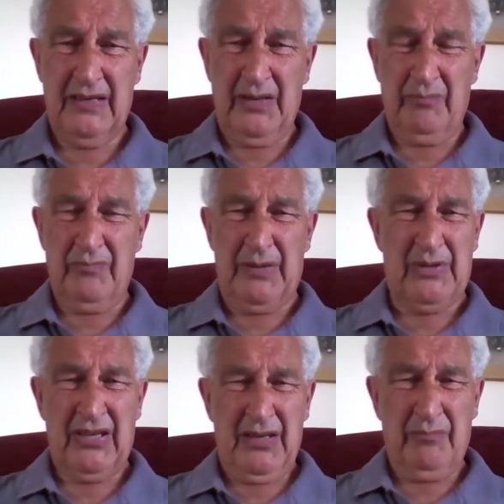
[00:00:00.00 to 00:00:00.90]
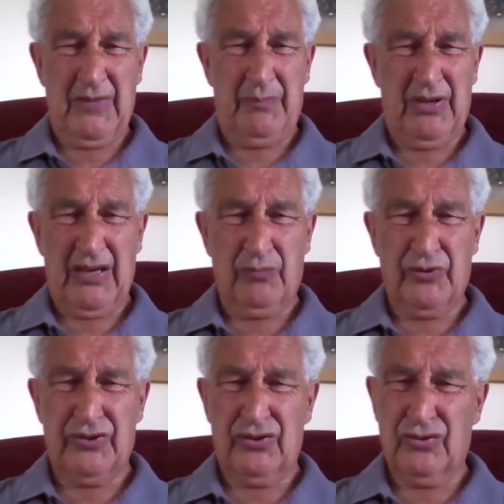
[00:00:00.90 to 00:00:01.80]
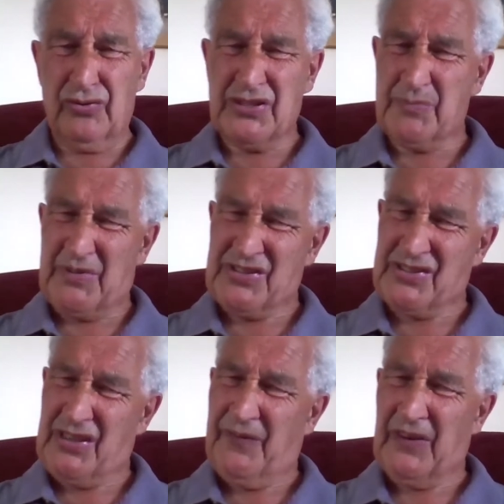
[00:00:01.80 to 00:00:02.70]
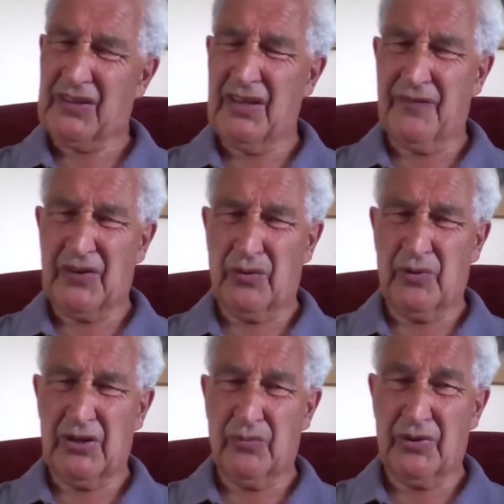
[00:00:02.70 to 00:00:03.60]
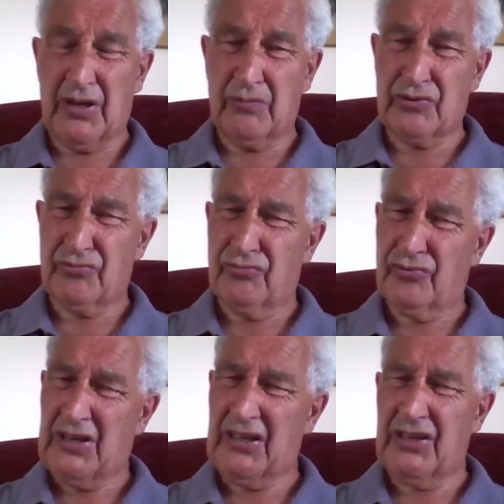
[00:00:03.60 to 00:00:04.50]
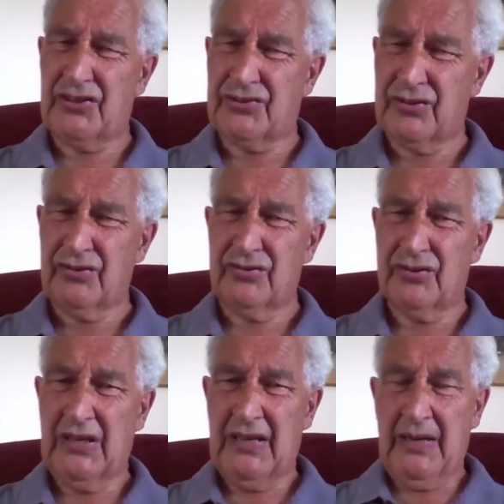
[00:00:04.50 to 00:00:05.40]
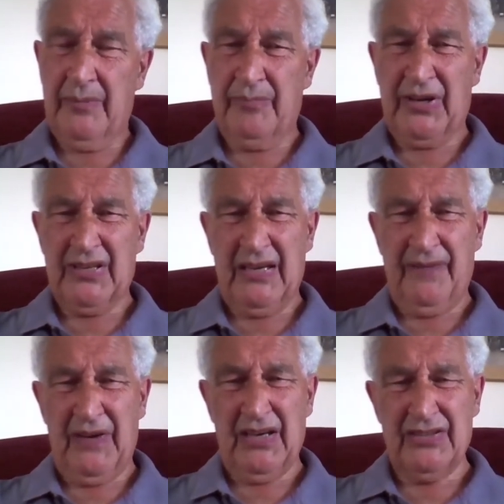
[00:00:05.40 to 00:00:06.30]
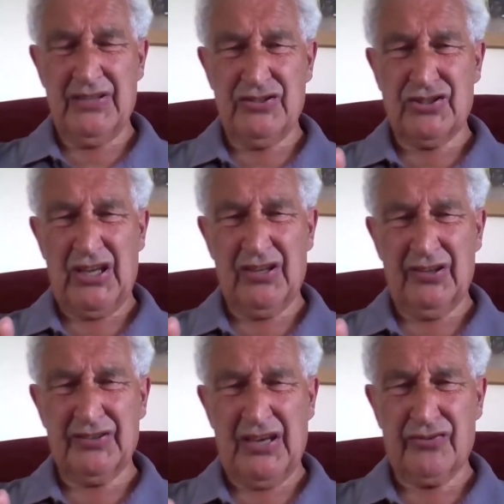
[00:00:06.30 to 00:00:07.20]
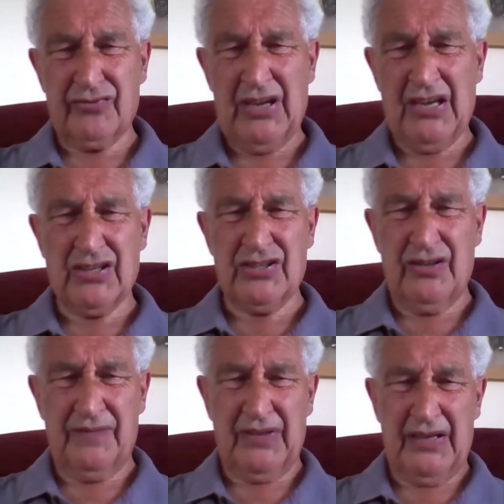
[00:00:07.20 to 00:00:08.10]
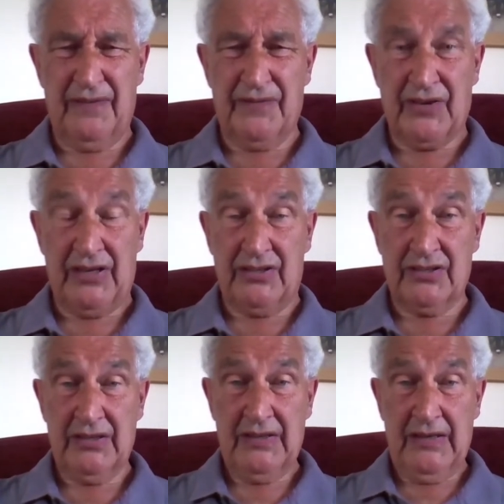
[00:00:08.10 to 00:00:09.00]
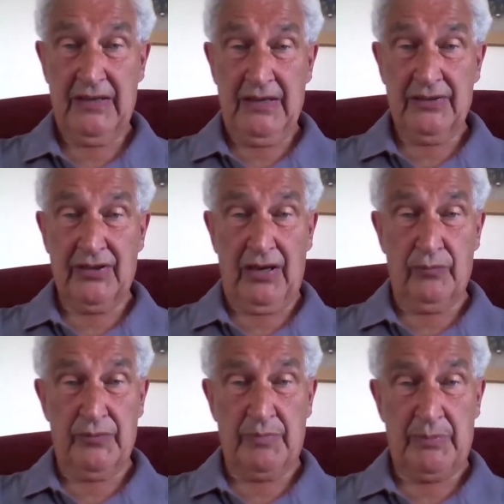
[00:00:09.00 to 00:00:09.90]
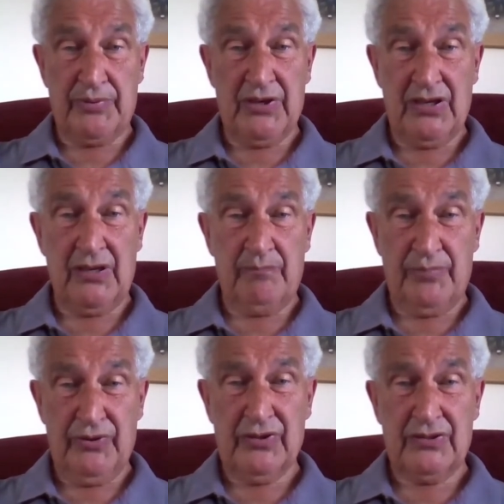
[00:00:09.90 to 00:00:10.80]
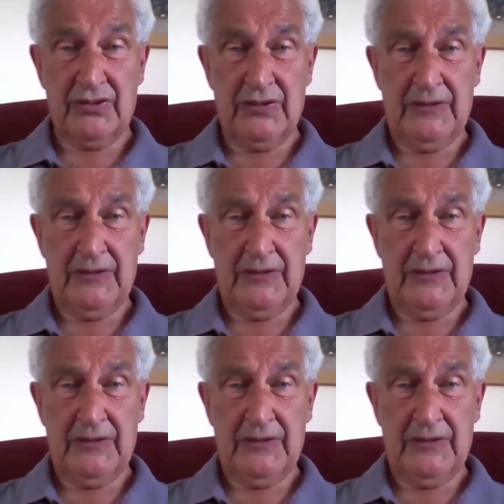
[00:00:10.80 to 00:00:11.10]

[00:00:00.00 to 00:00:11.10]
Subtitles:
Maybe I wouldn't know specifically for a while what I would really do, but if I had the general direction of life right, that would be pretty important.